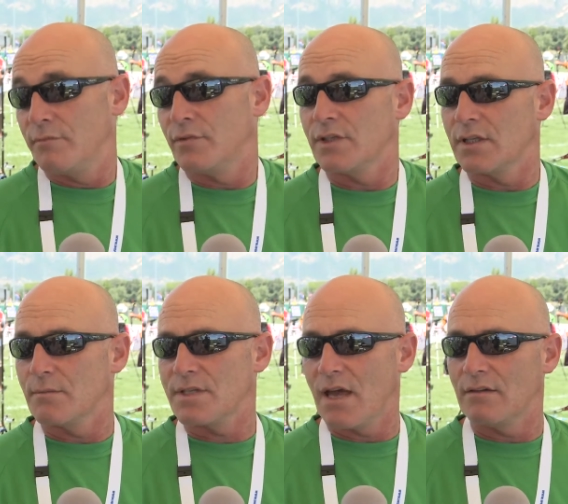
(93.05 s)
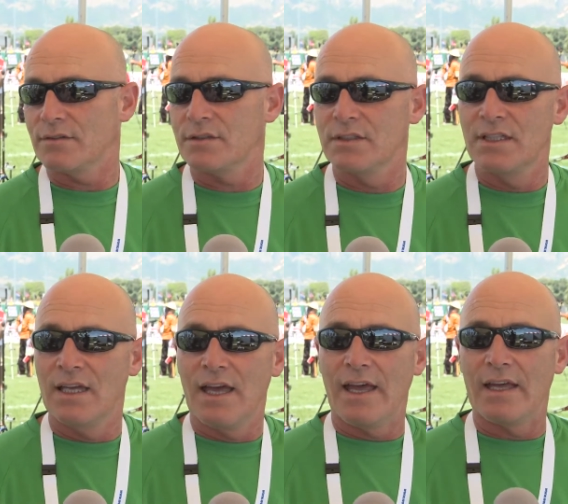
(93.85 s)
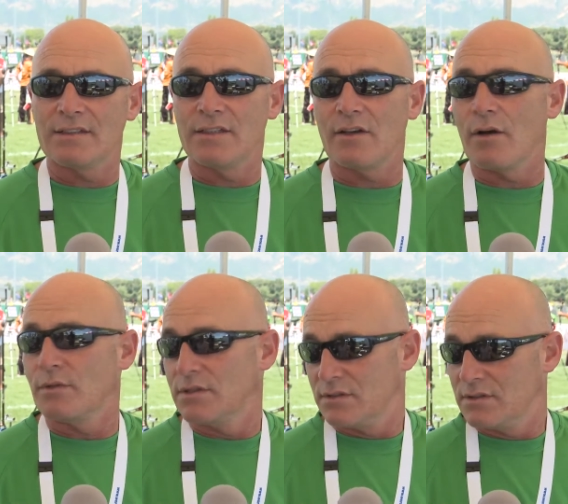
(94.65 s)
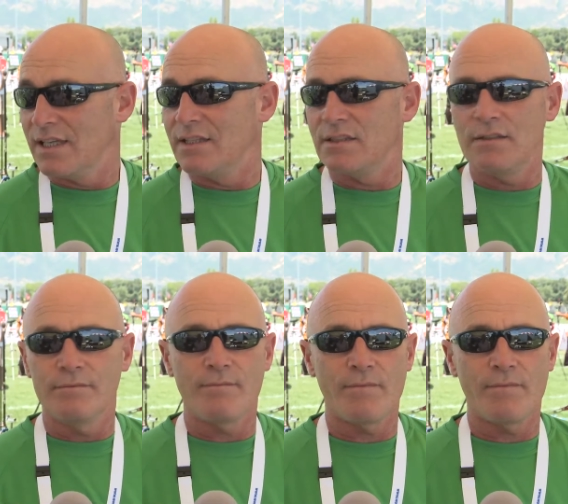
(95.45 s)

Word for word: funding themselves. Uh, it's not always easy.